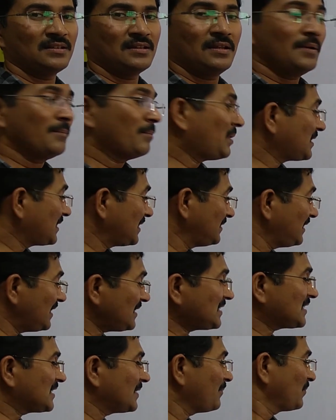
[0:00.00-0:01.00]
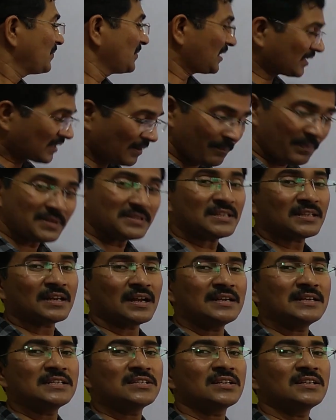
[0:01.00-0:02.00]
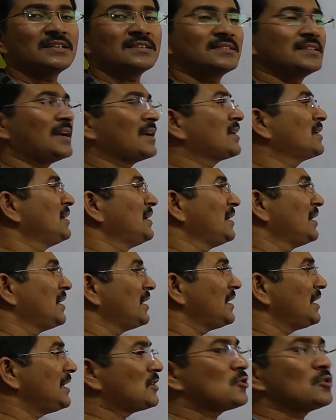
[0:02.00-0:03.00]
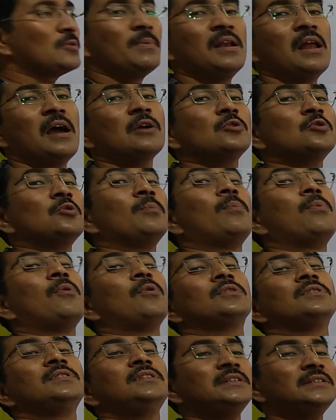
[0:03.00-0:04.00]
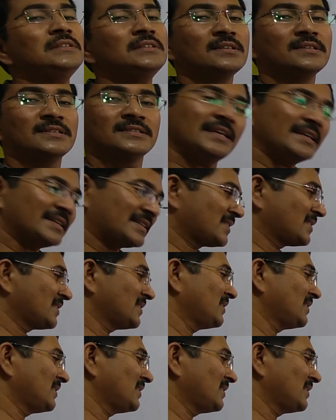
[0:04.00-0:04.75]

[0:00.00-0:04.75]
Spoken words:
But in this, the compulsory condition is that it should belong to both the sets.